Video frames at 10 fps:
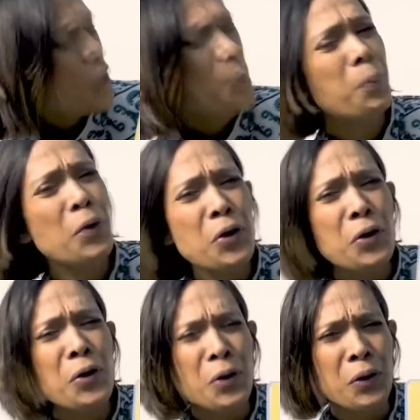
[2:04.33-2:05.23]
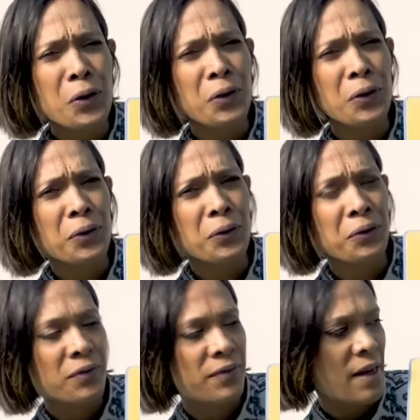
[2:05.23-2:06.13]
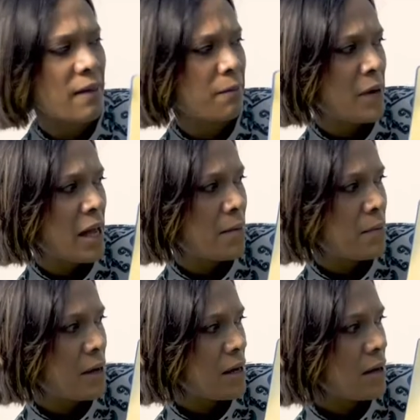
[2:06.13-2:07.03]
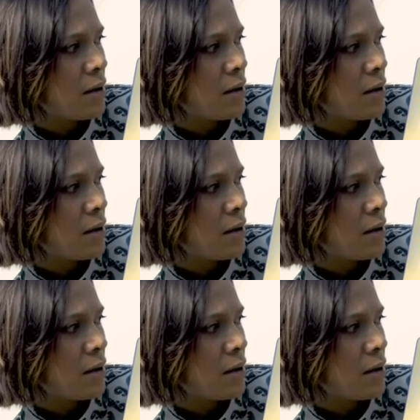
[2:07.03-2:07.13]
Boo-hoo, said the baby.